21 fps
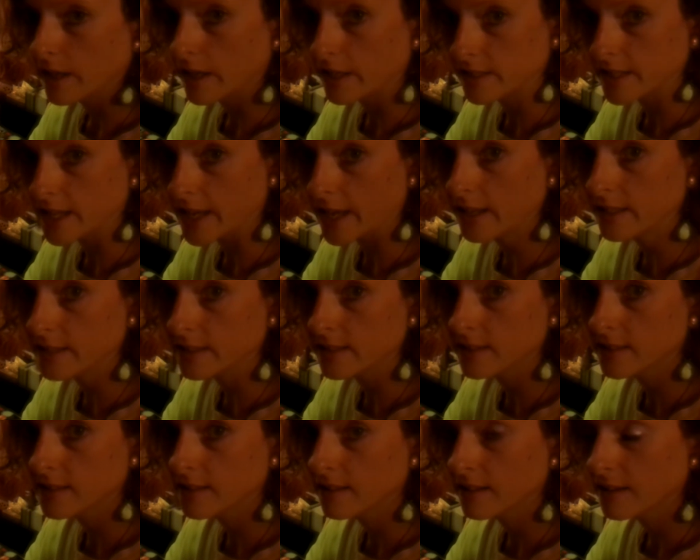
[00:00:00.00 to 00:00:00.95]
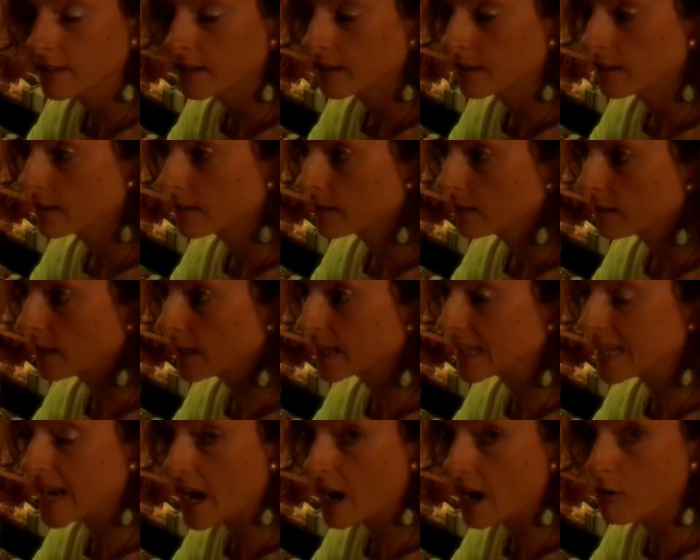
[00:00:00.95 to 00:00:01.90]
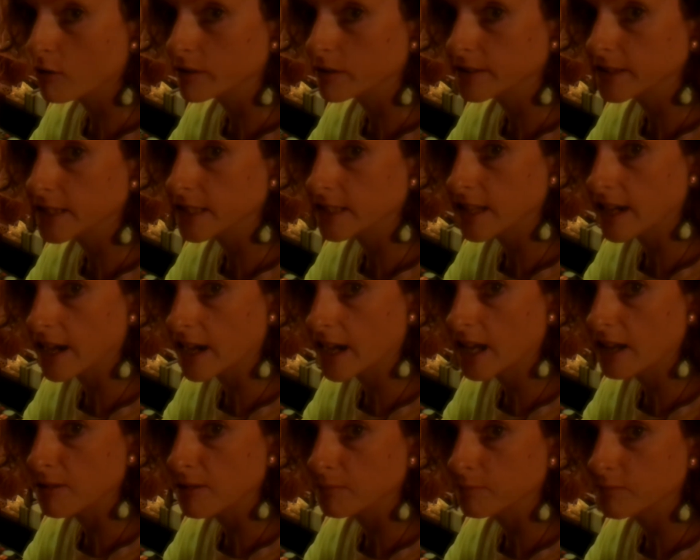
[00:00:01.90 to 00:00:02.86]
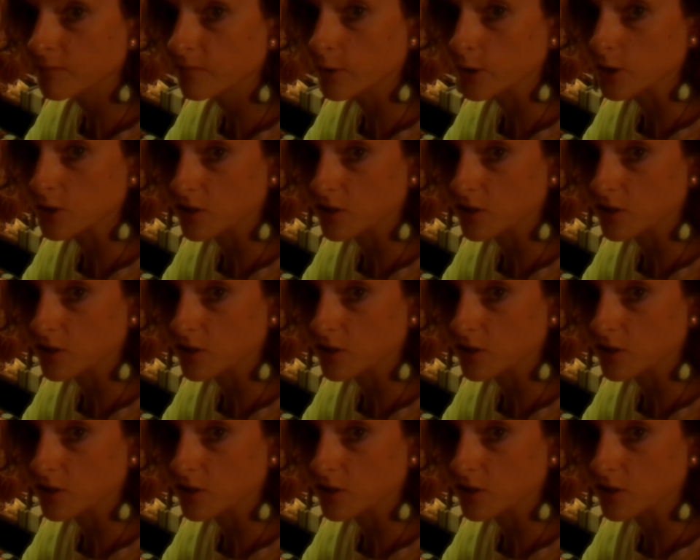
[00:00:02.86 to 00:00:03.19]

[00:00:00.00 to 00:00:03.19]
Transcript: intense. Like, now is the time for